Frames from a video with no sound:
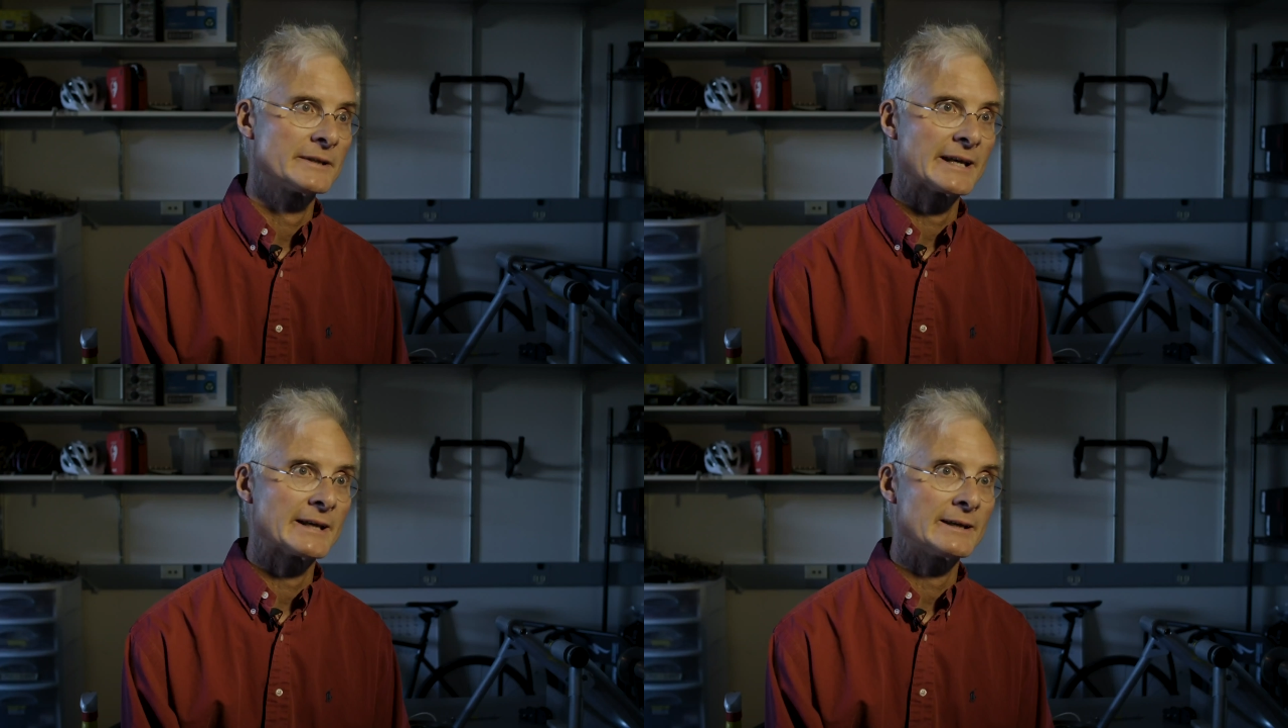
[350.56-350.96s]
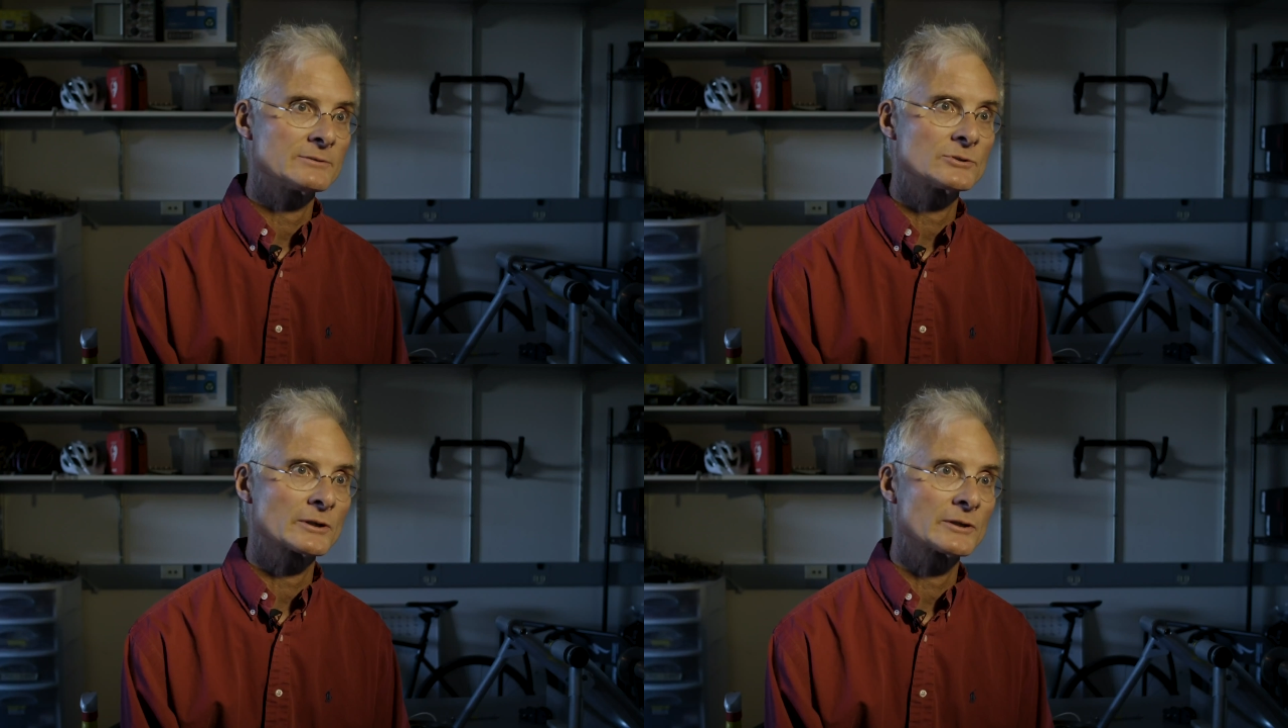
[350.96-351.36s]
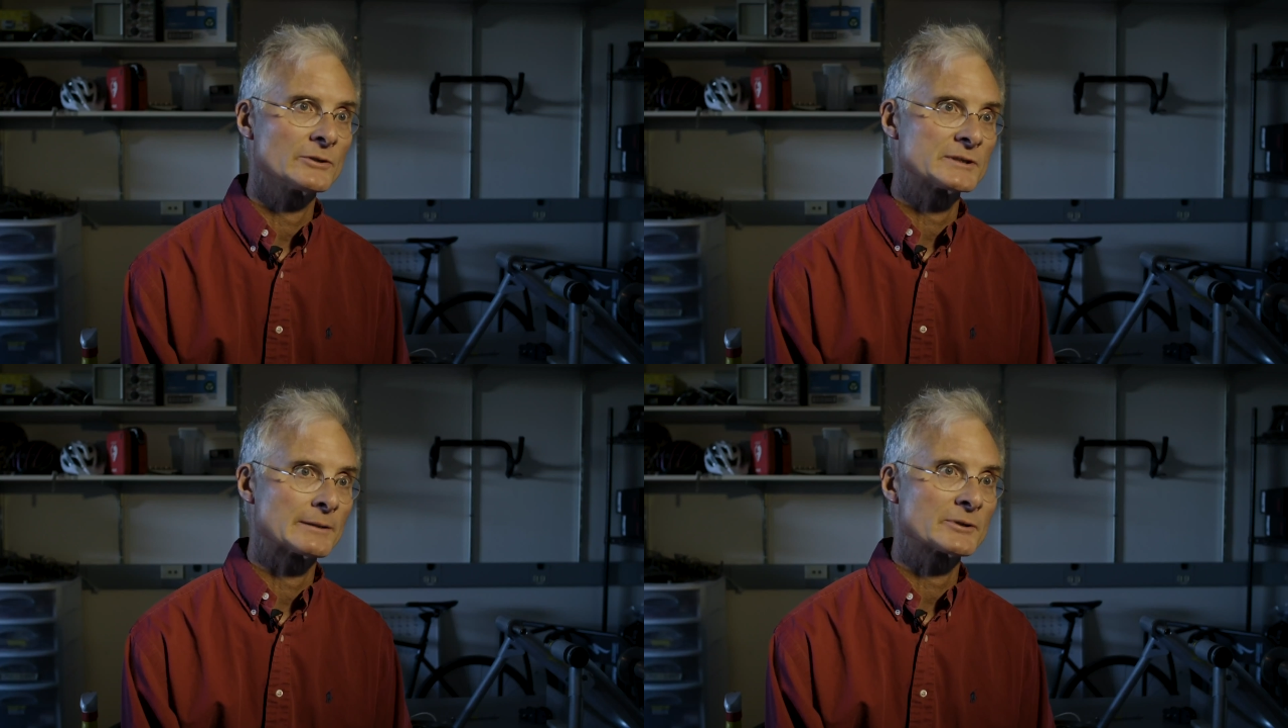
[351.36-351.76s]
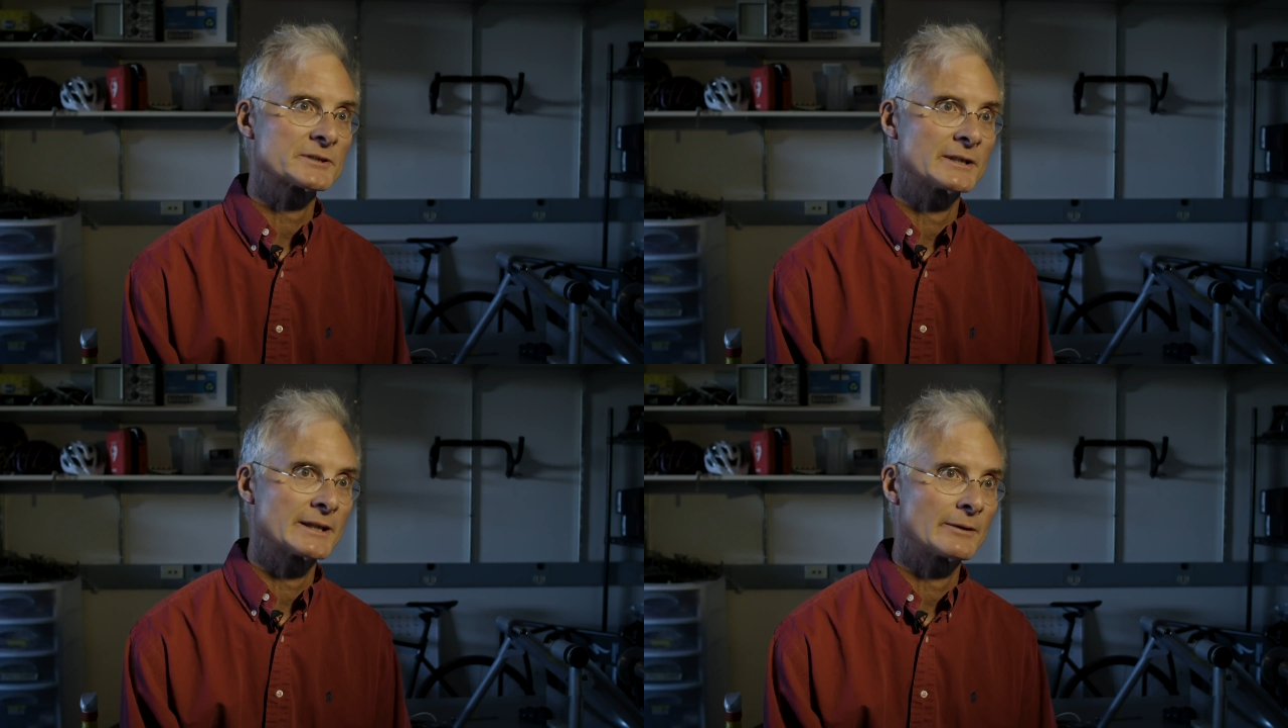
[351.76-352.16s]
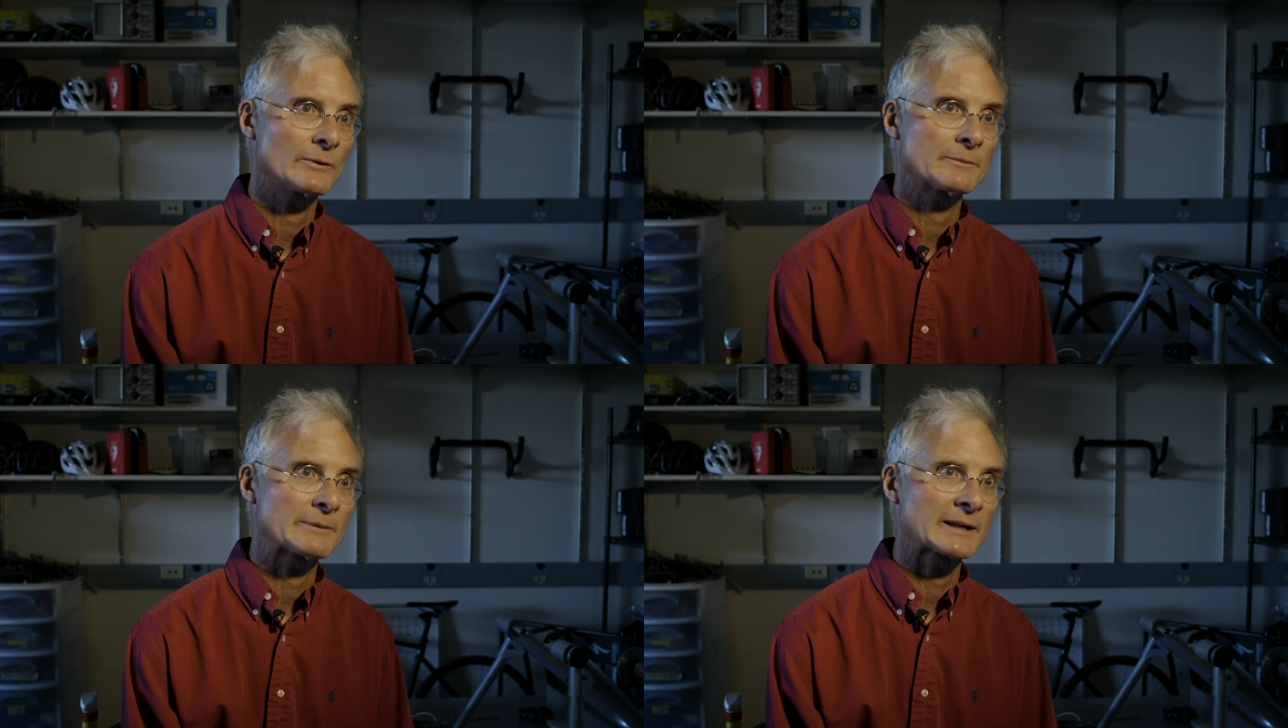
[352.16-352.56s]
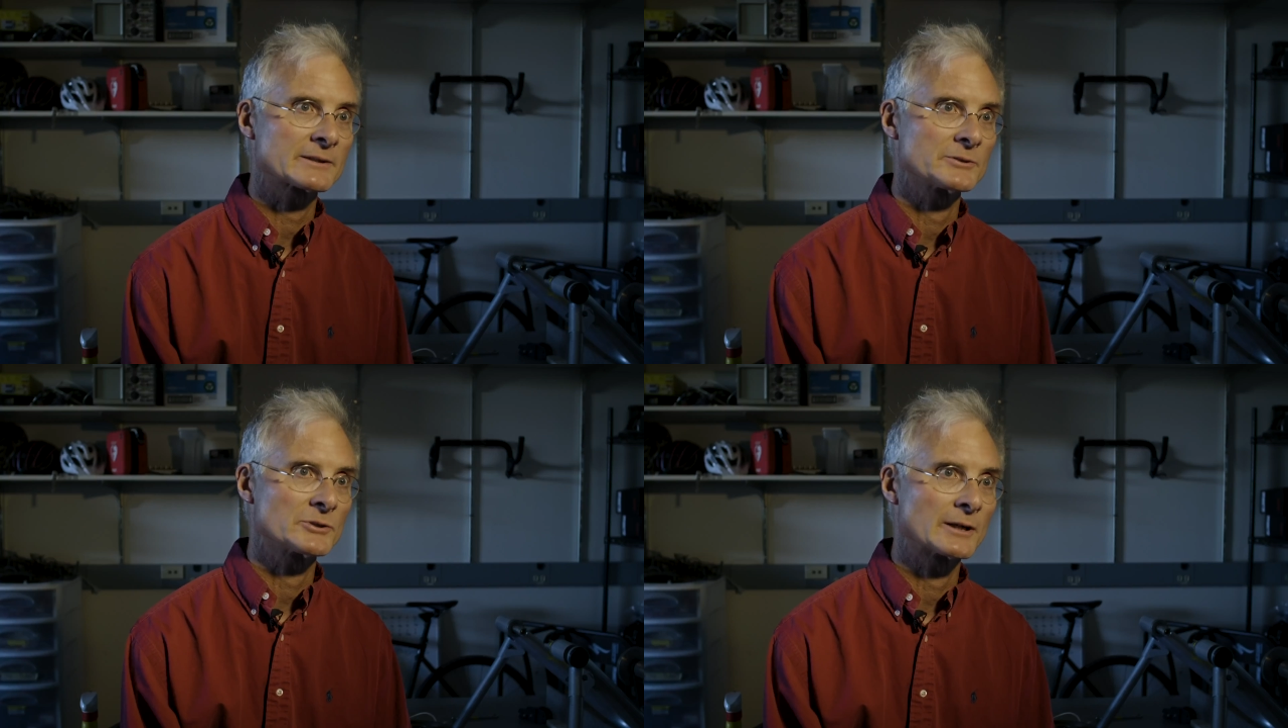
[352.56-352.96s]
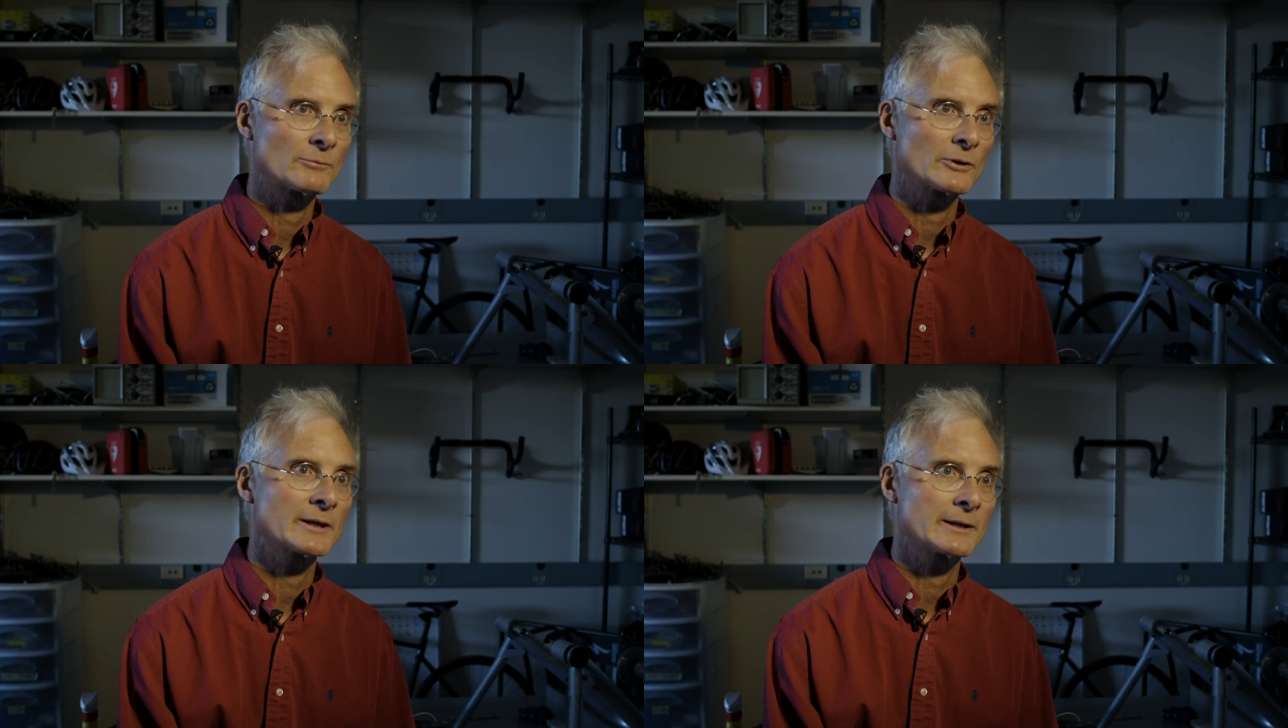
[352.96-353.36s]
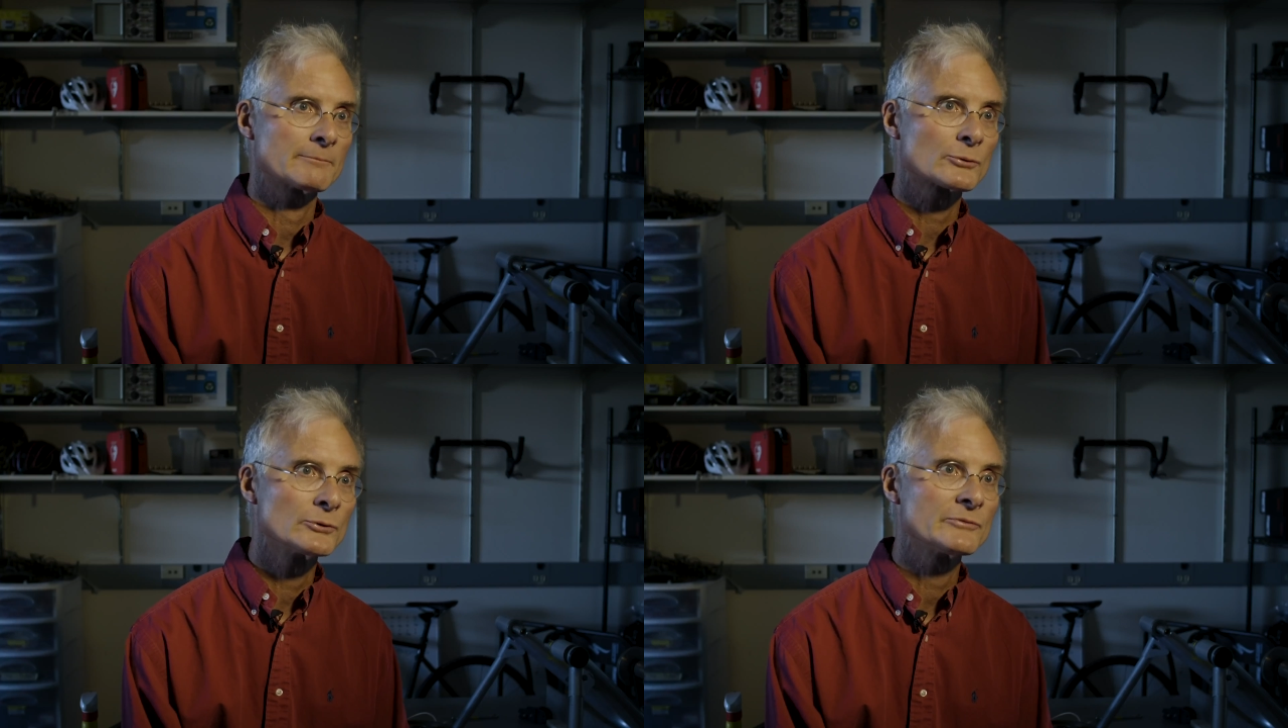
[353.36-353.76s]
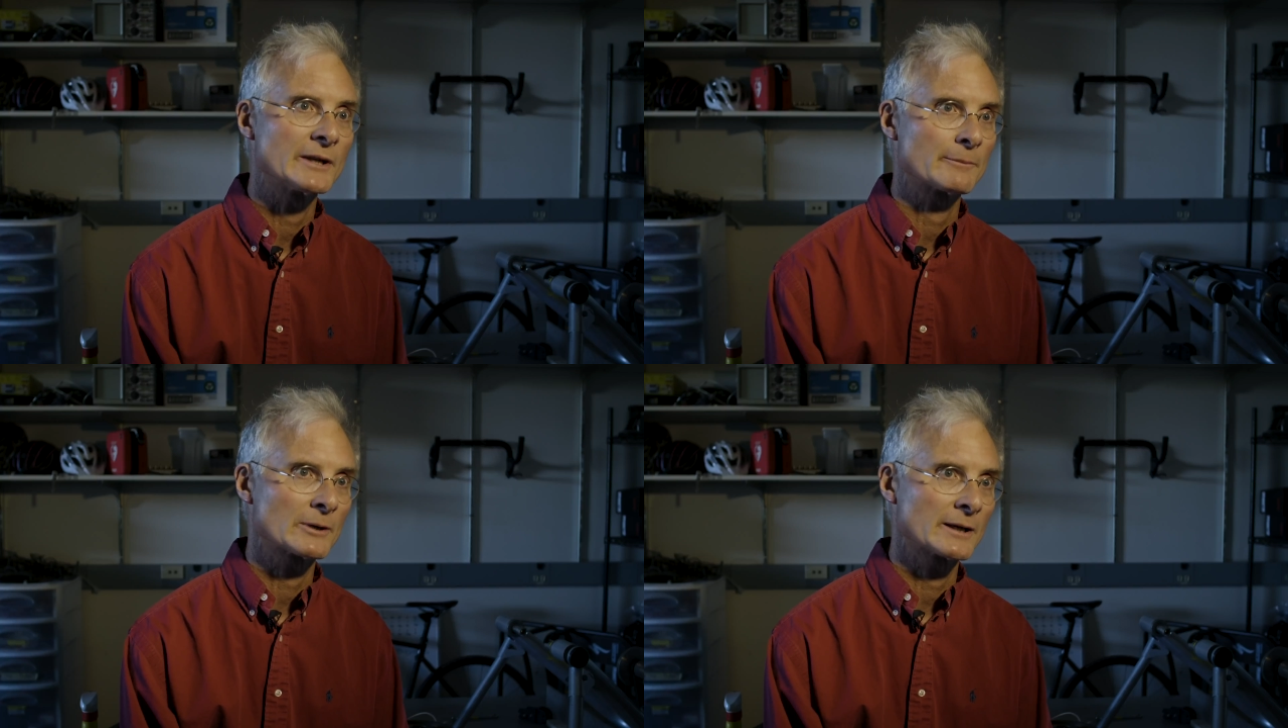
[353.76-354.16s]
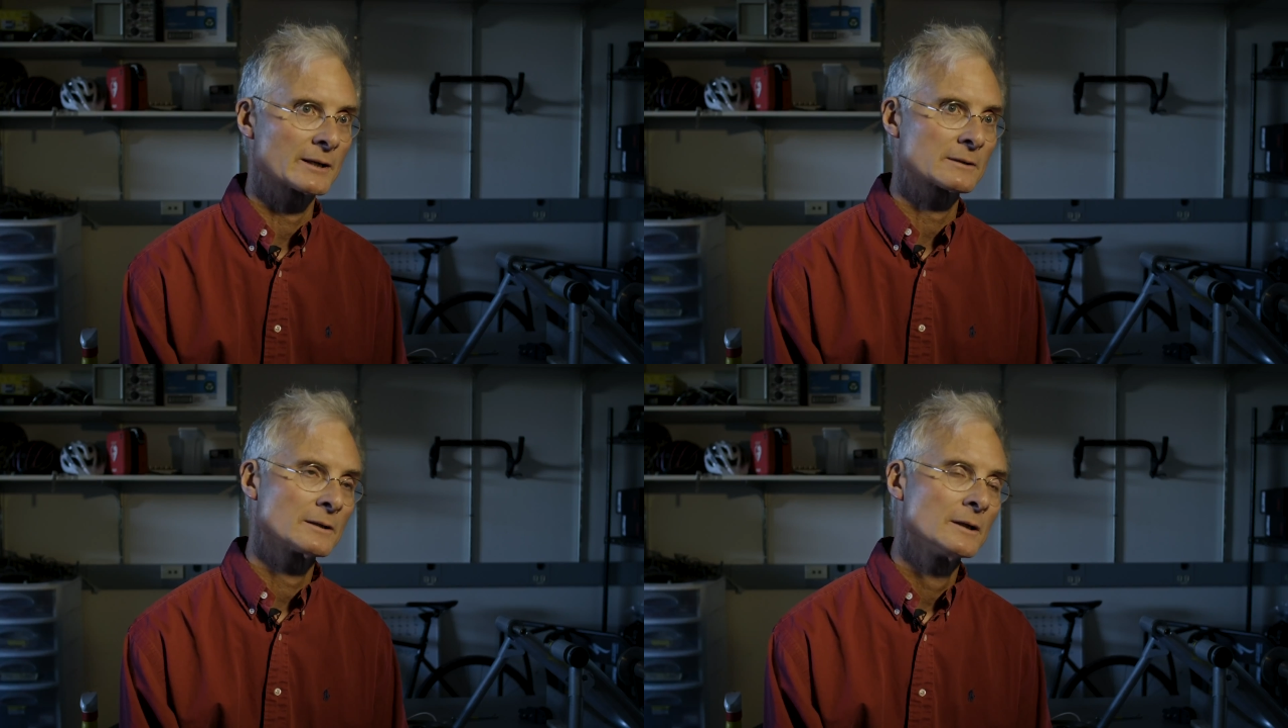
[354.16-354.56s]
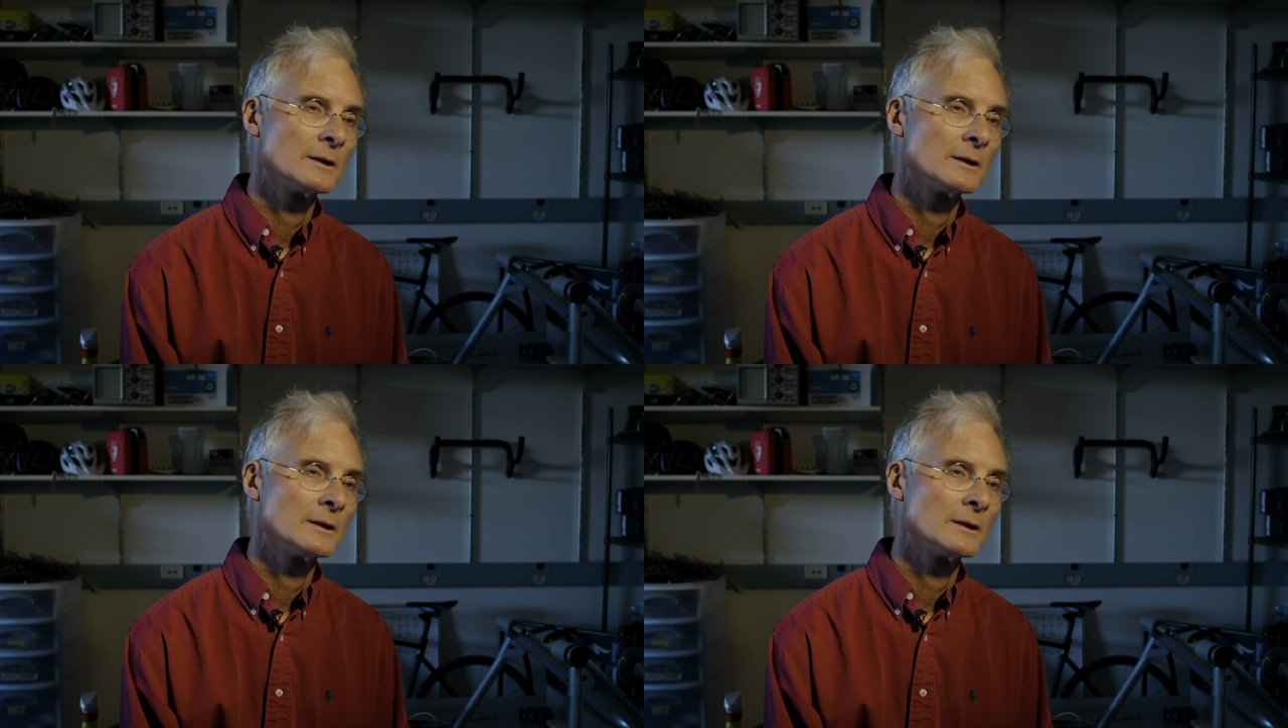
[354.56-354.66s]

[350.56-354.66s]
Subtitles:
They took those numbers and they went back to the drawing board and improved their product.